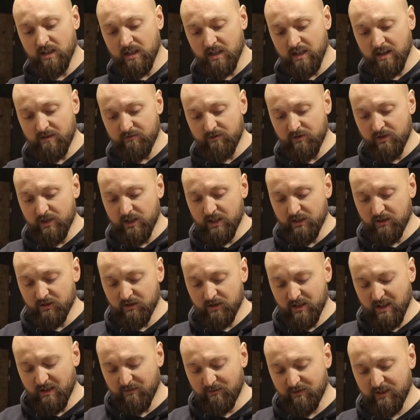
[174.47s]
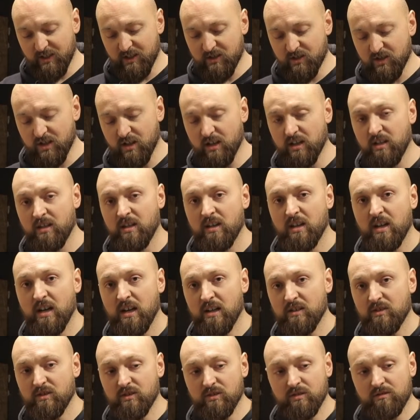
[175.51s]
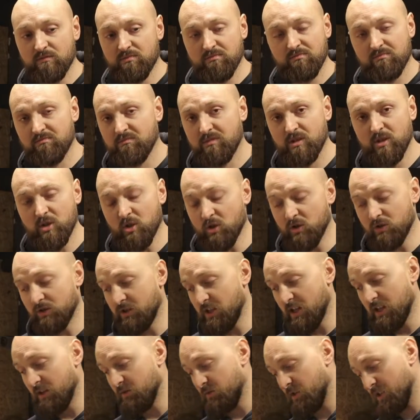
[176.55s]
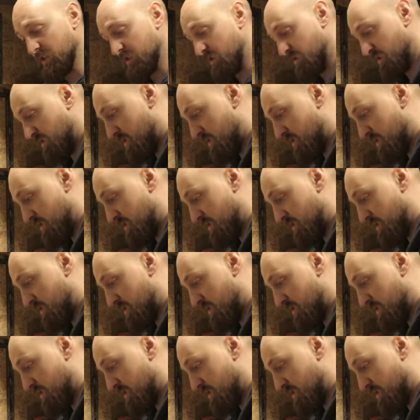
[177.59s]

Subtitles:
I never really use that feature. I just cut sideways.